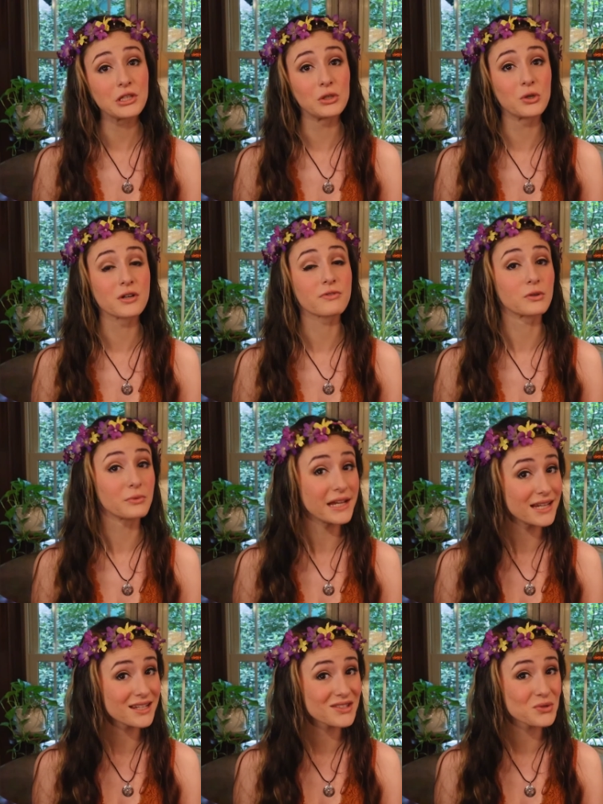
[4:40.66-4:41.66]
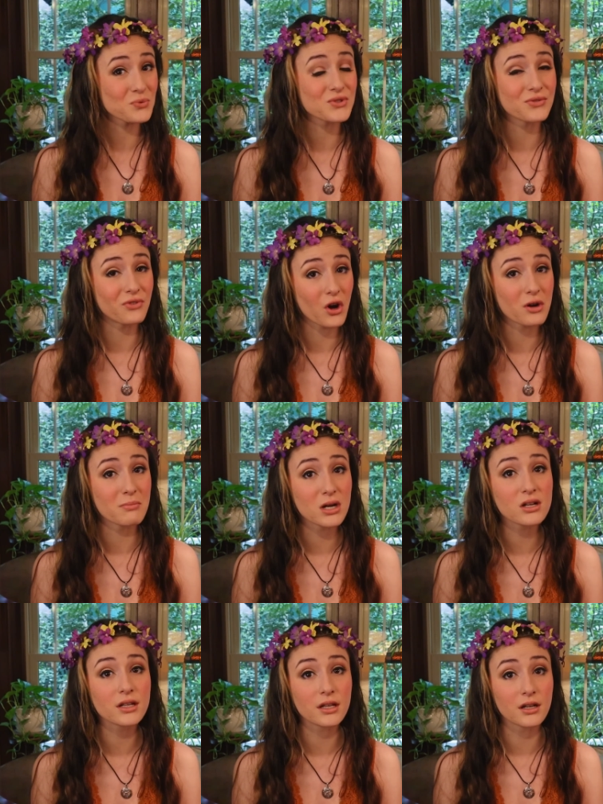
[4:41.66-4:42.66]
The Lord of the Rings was far
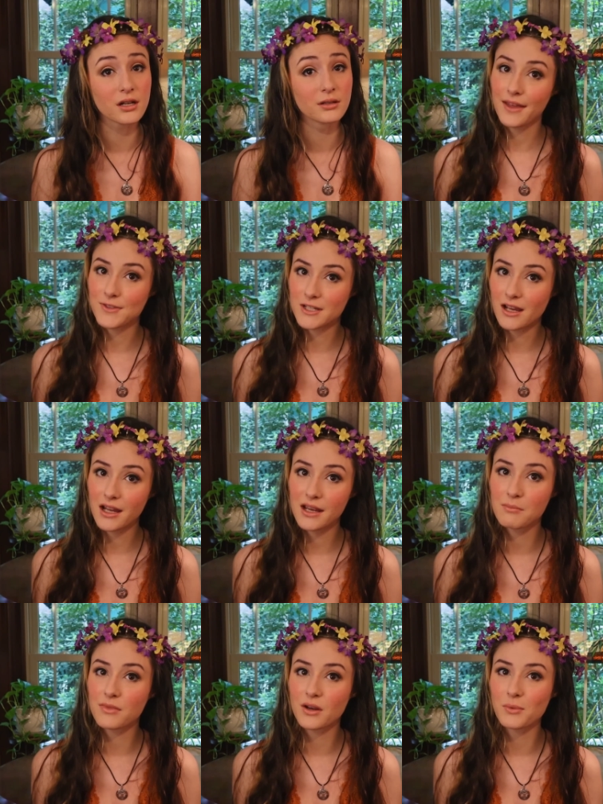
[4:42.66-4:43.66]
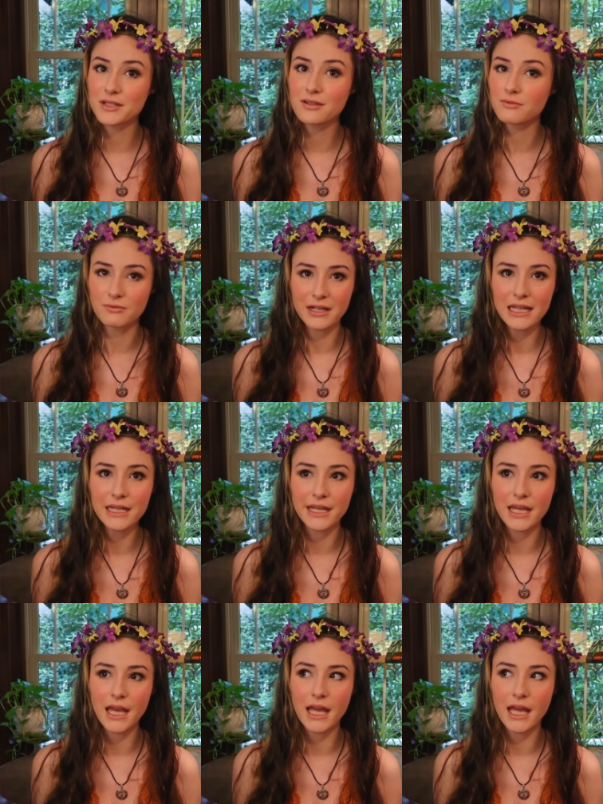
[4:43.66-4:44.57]
murkier. At the time, there wasn't really